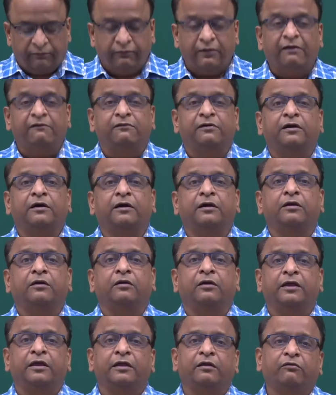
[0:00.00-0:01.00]
We have
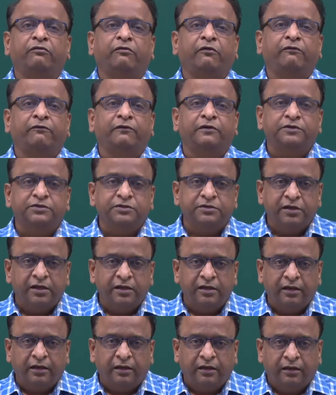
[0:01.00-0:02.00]
heard enough of
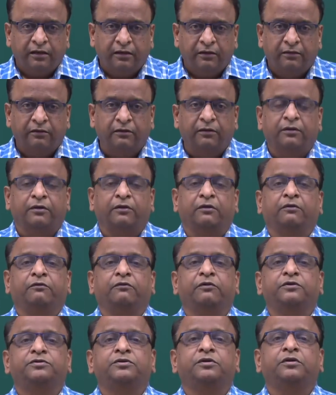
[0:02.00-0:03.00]
engineering.
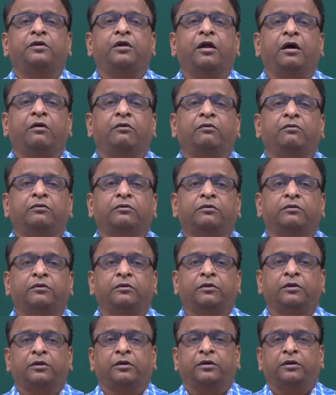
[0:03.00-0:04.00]
We should now
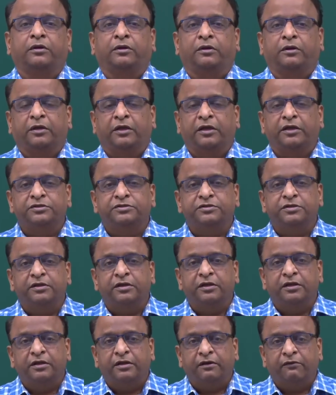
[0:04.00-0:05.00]

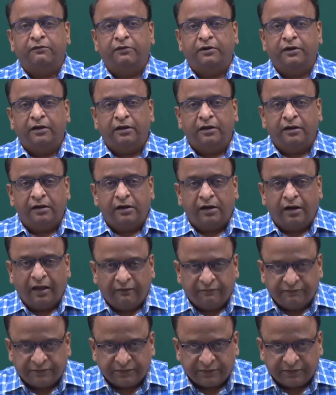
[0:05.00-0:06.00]
engineer our inner
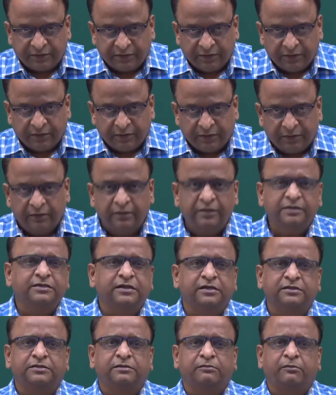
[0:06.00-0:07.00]
lives.
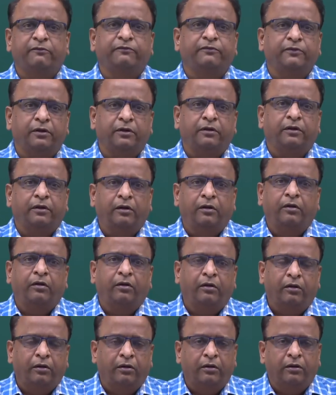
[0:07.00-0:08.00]
These are some of the
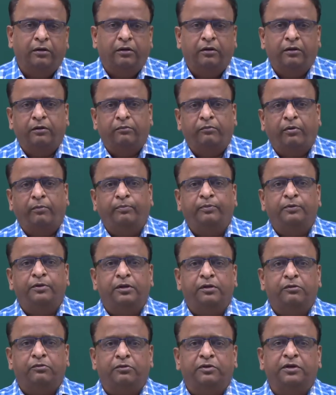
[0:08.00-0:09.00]

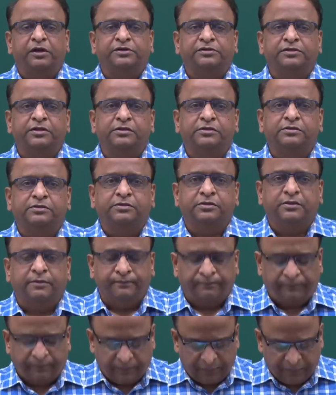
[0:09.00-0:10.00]
popular quotations
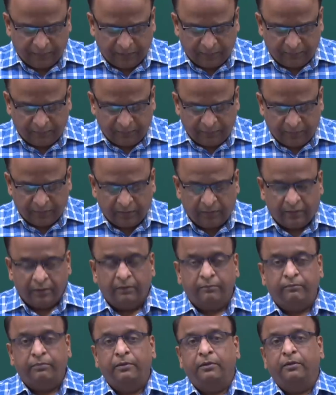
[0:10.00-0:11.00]
that,
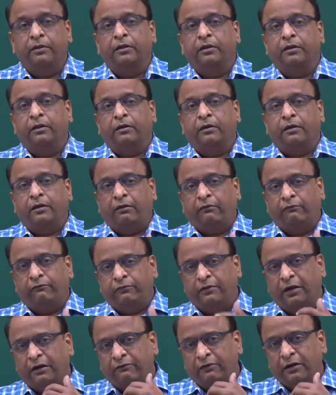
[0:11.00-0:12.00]

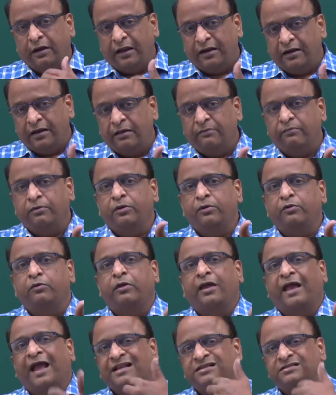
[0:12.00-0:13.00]
that will enable you
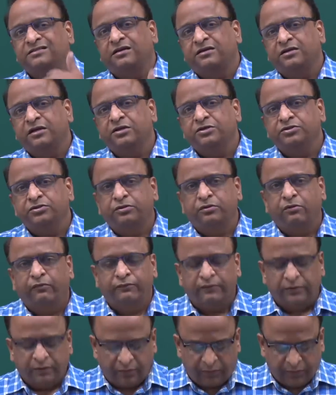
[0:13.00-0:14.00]
to catch the attention
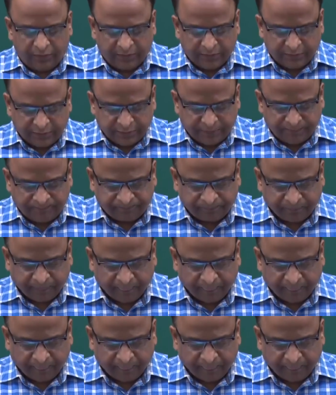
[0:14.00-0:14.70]
of the audience.